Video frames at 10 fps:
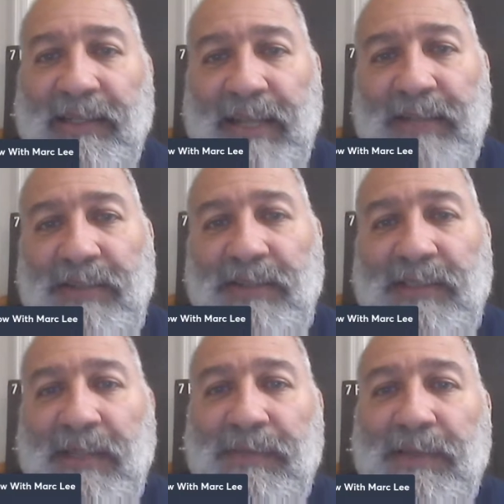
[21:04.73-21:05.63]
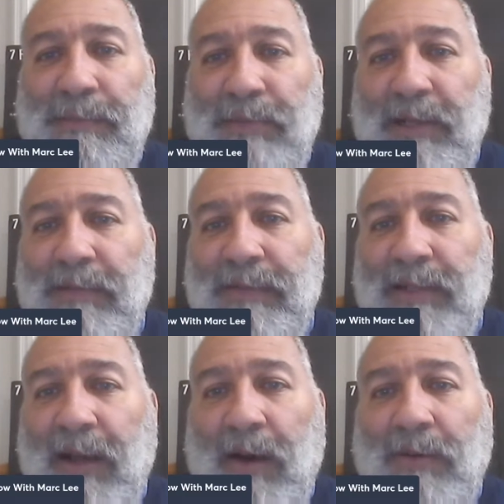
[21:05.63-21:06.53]
Texas suffered the brunt of
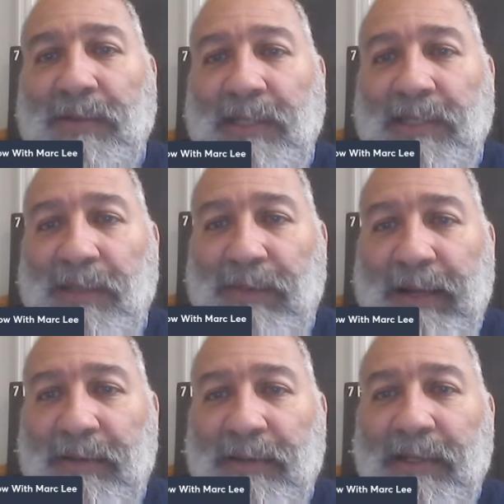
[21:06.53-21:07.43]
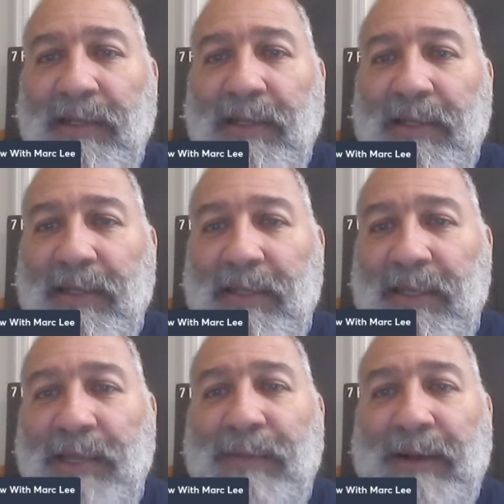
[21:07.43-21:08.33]
it all season en
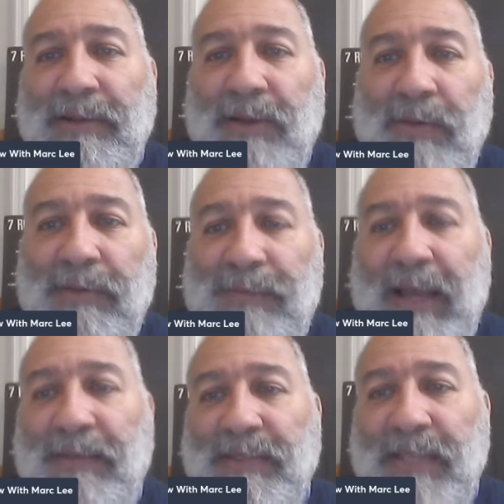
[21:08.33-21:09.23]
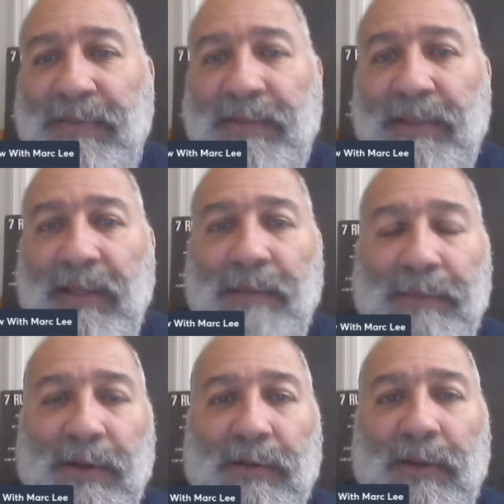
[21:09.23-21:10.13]
route to going 5-7,
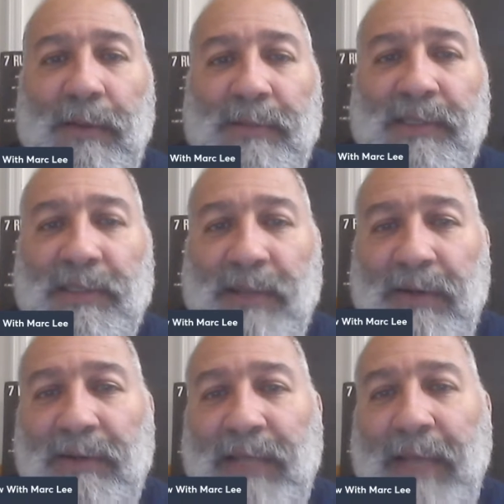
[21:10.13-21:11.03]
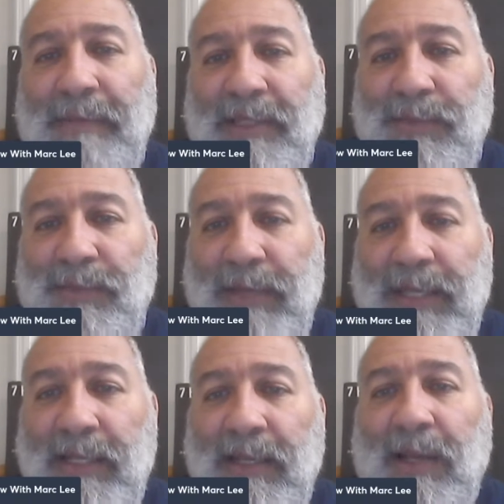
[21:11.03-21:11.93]
but Oklahoma's turn came this
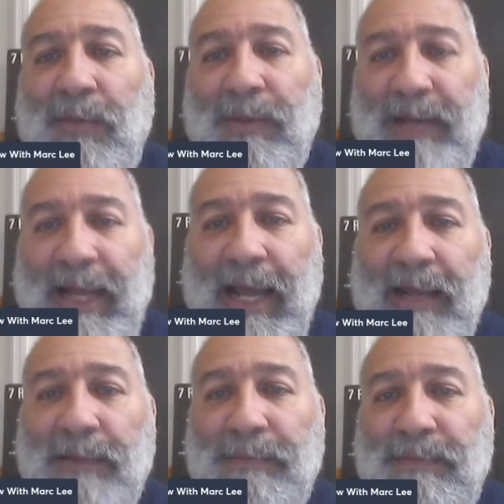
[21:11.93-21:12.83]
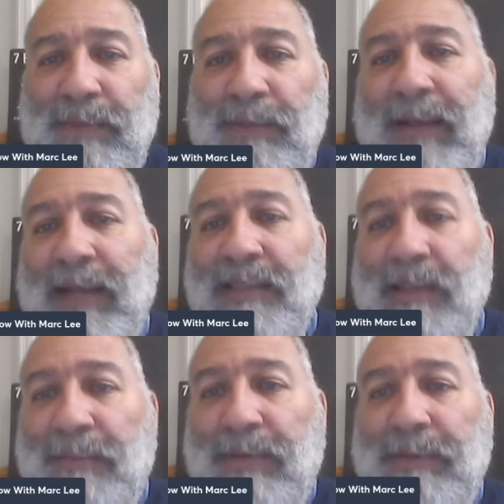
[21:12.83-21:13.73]
weekend when Riley's
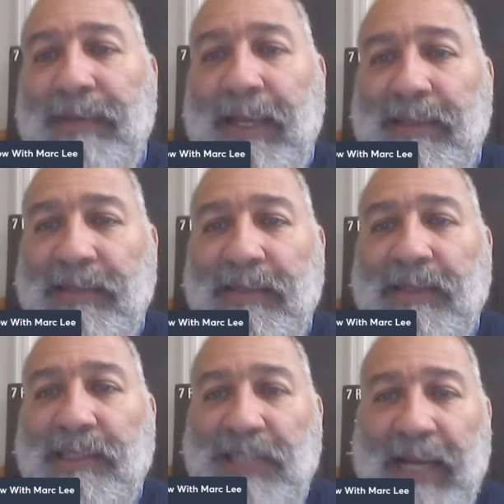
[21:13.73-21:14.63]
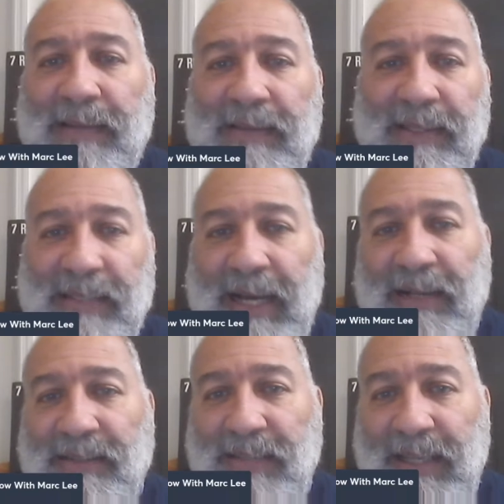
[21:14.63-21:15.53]
abrupt exit shocked the
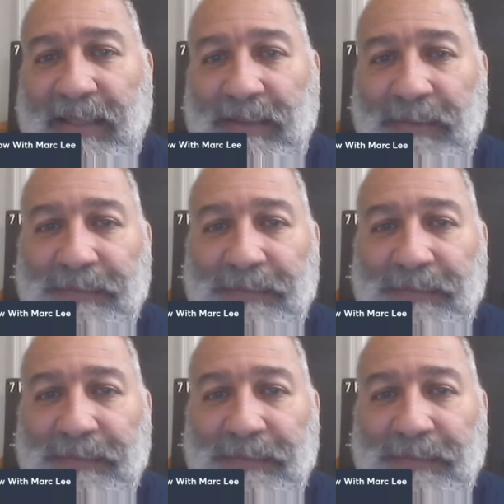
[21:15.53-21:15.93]
entire state.